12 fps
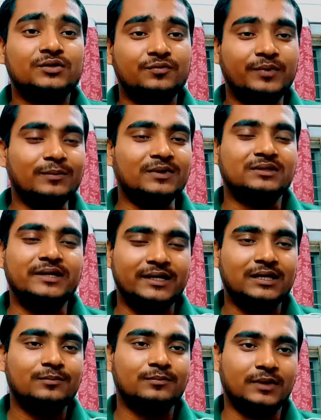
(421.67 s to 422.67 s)
famous. That
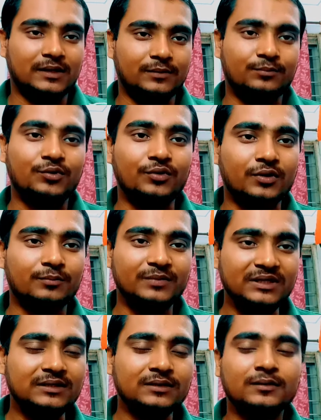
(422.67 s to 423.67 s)
time for
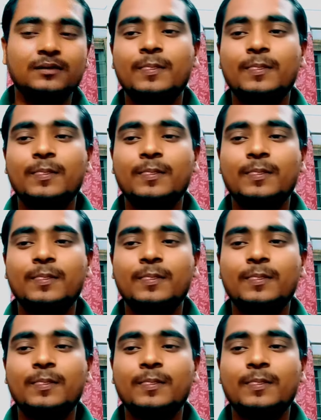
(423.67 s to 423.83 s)
me